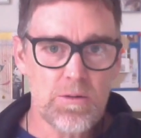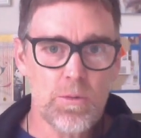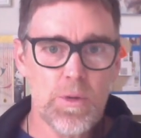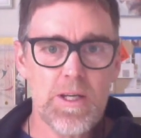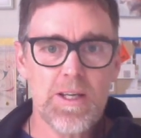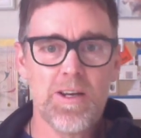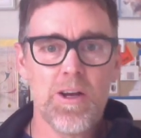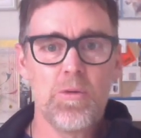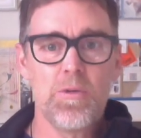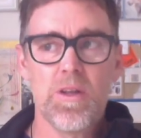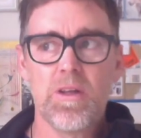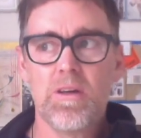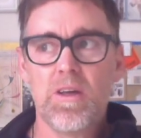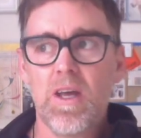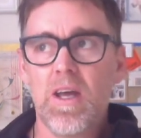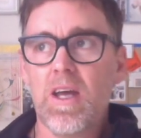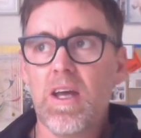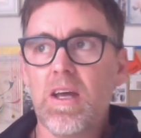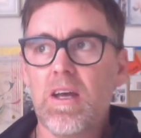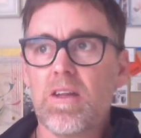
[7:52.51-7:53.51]

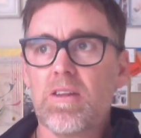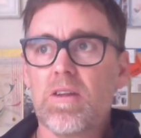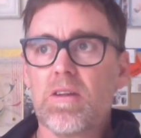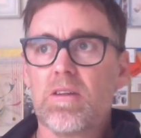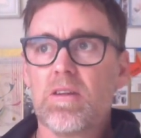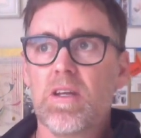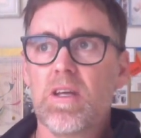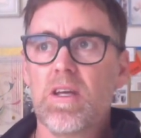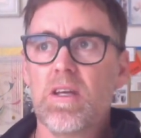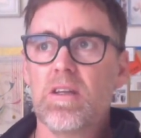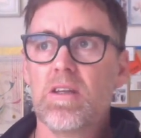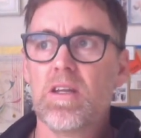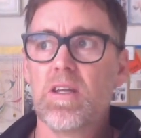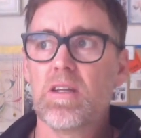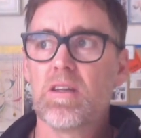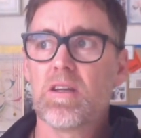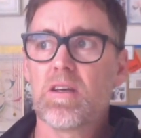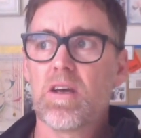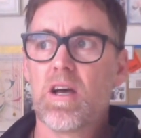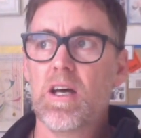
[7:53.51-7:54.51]

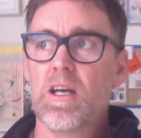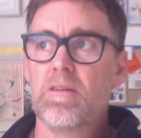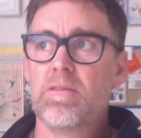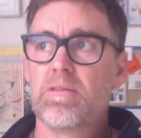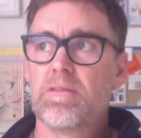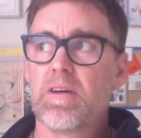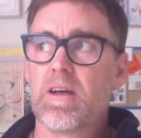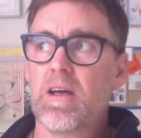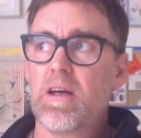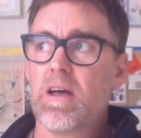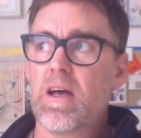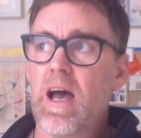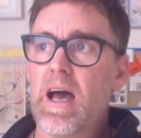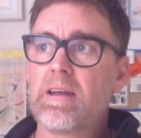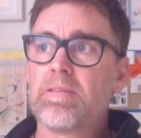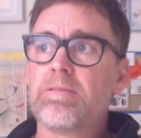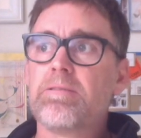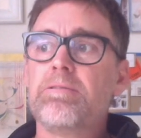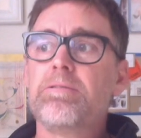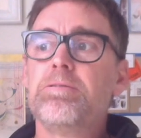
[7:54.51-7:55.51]
The kind of
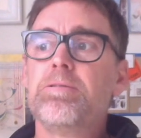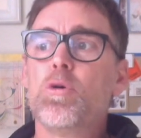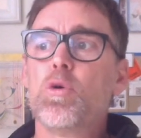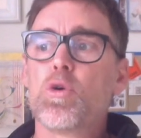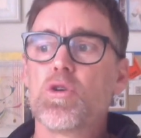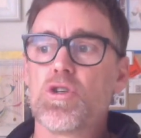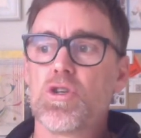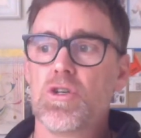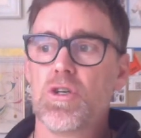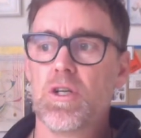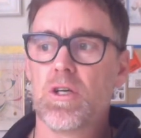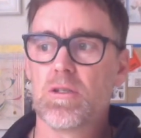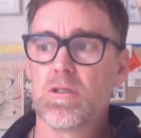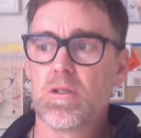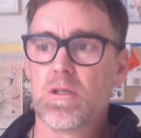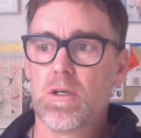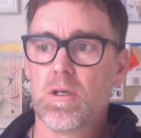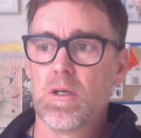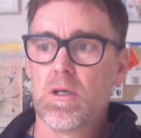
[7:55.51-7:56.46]
unfortunate